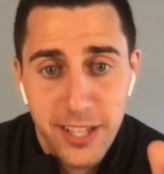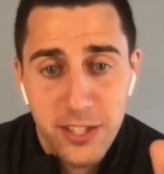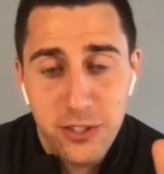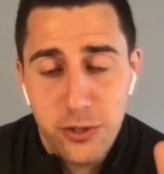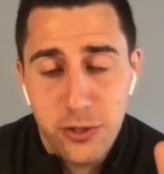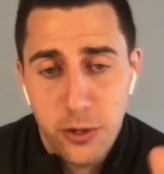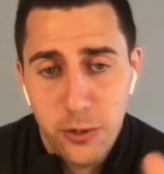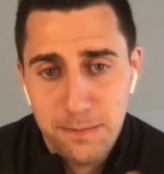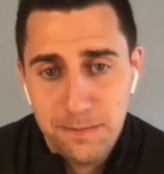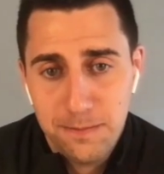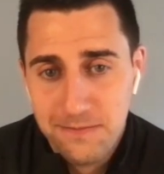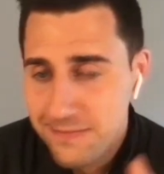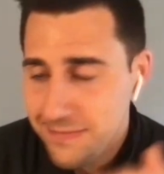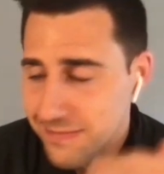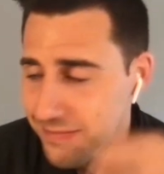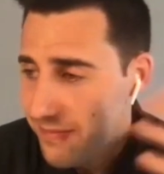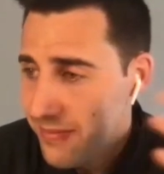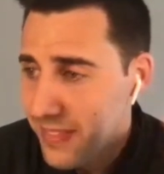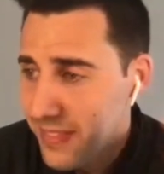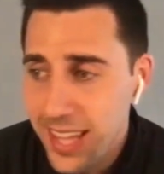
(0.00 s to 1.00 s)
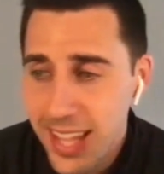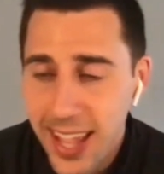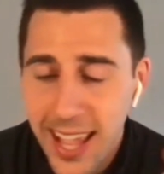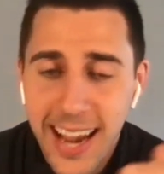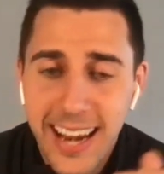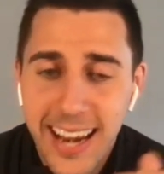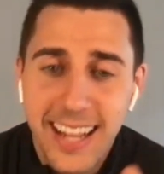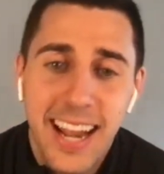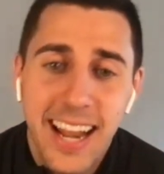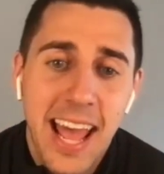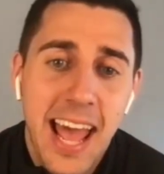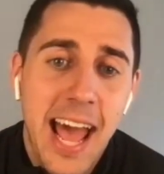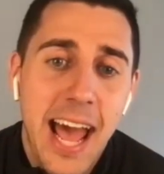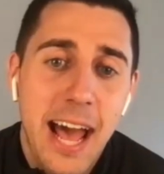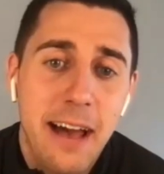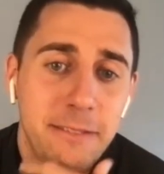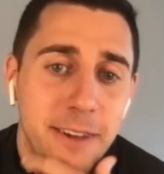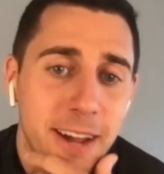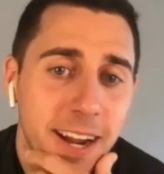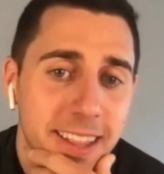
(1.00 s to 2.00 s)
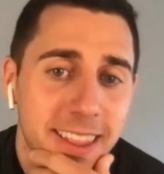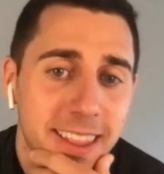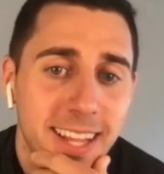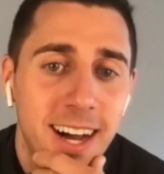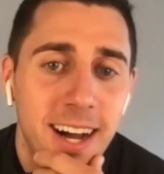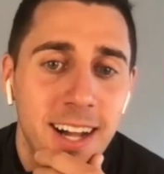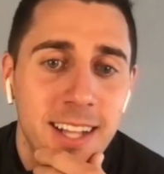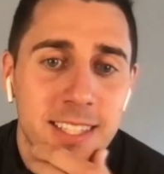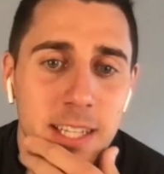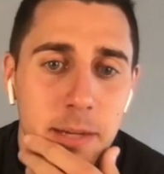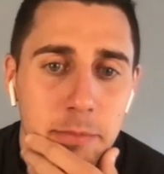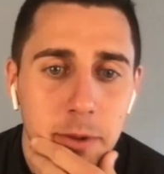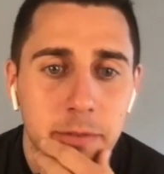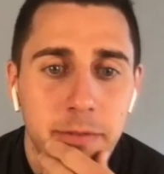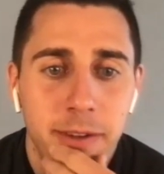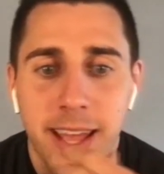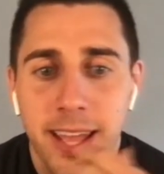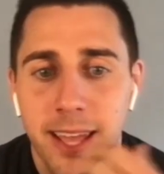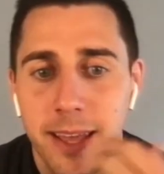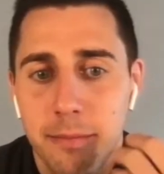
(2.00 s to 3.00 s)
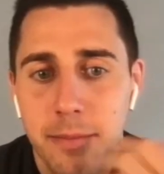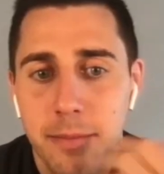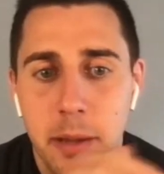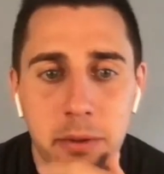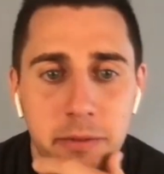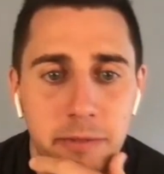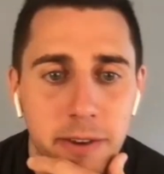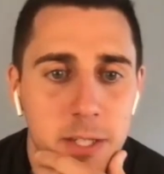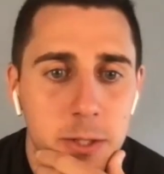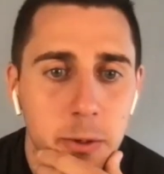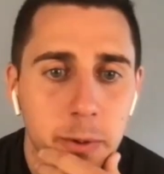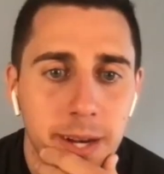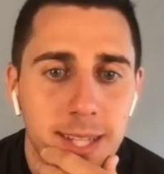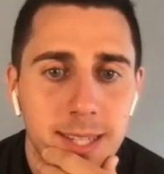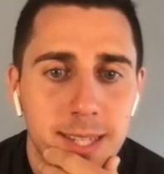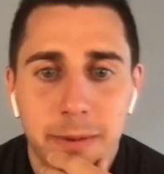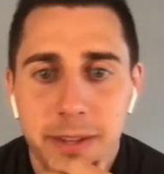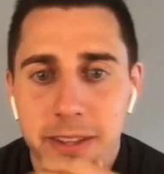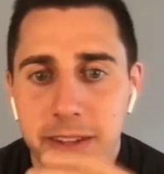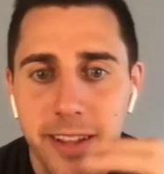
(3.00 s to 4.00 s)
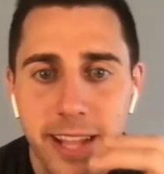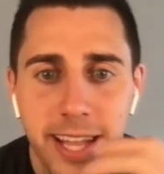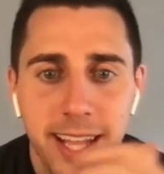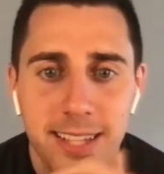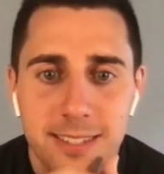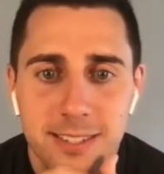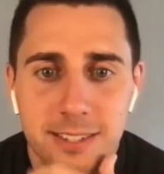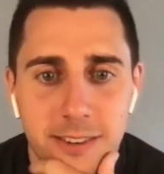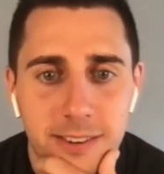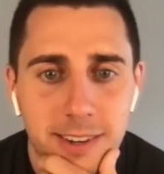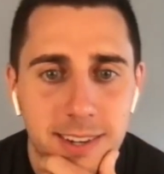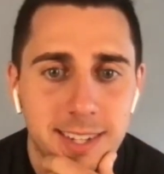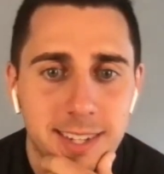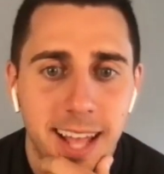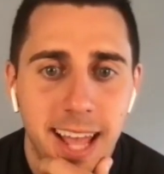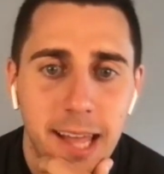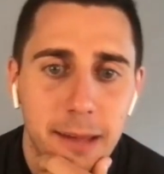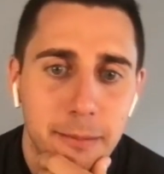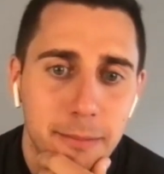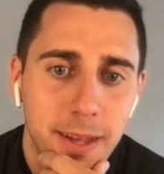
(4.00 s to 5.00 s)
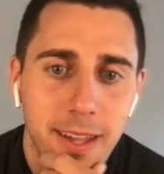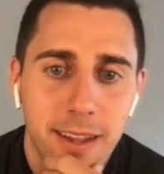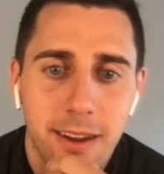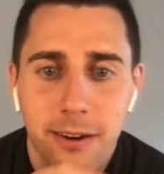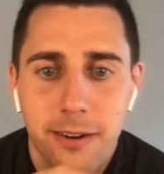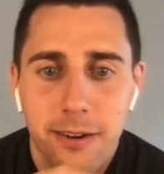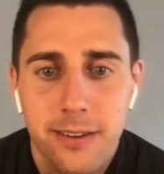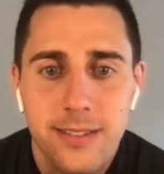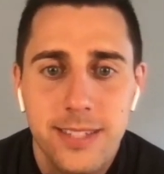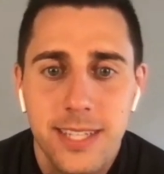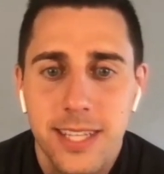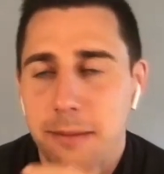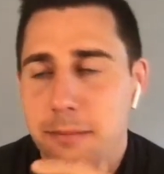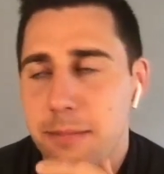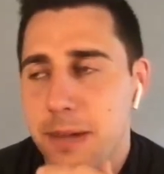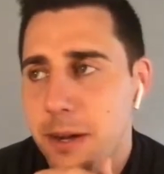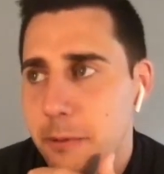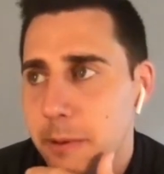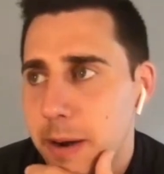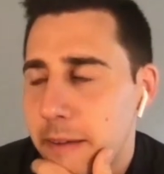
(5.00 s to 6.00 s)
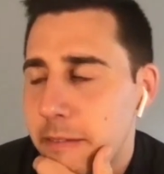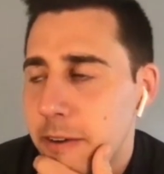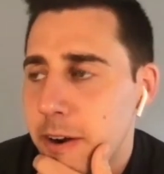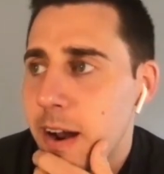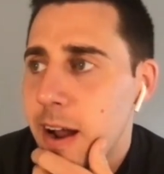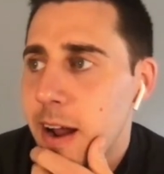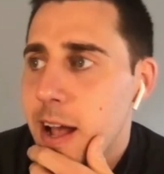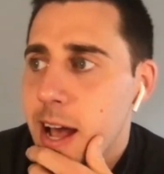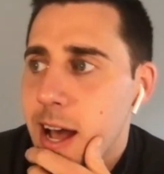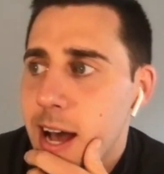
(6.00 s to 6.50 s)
So I didn't have kind of the concept of, hey, maybe if I tweet someone, they'll answer and tag me or DM me or whatever.